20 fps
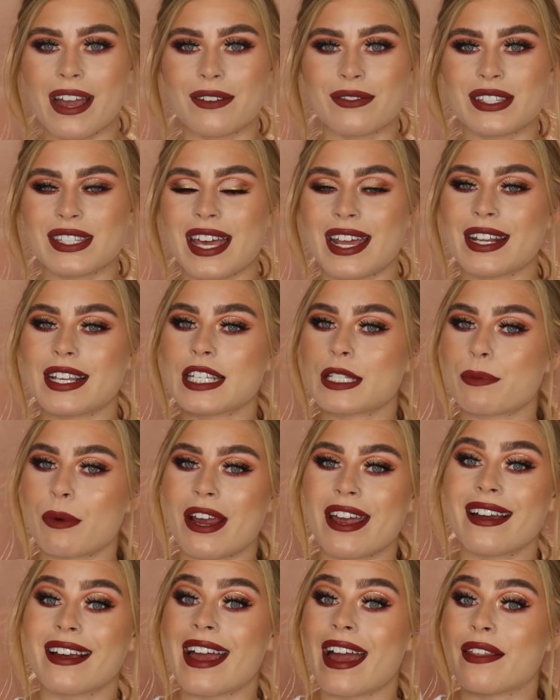of setting
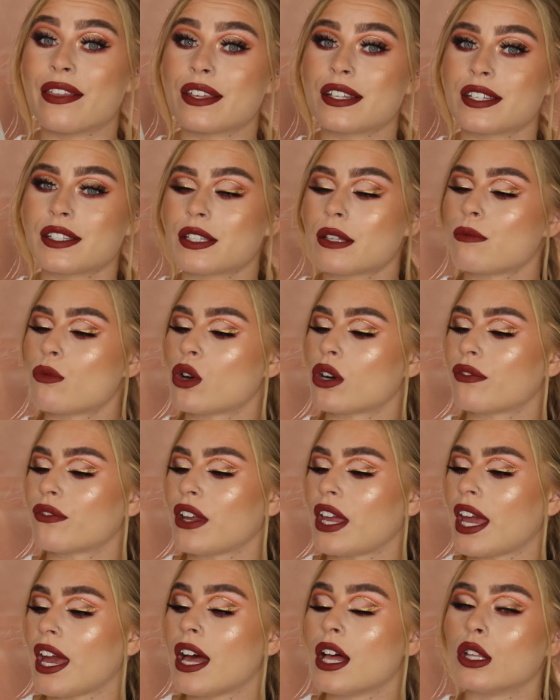spray. Again, this is the
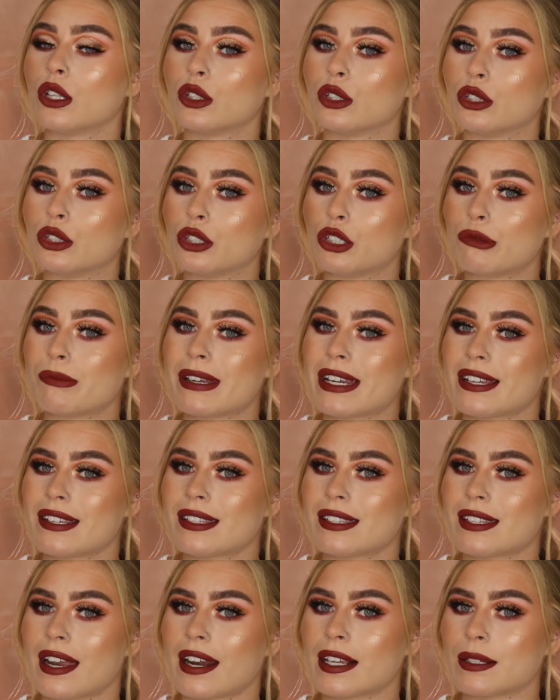Morphe
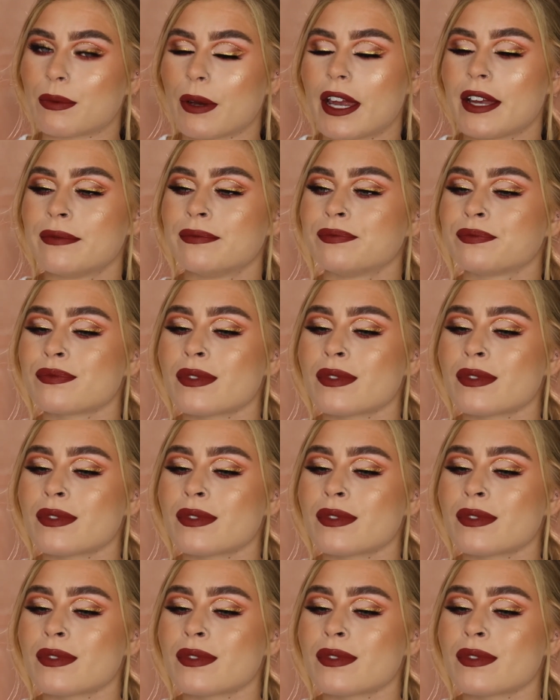Luminous Setting Spray.